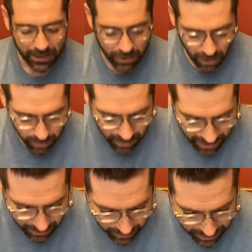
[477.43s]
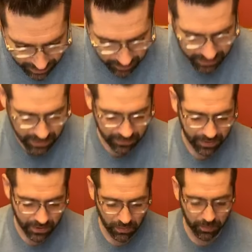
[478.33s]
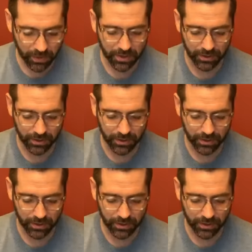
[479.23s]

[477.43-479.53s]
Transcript: Job, rather, was in the midst of his own personal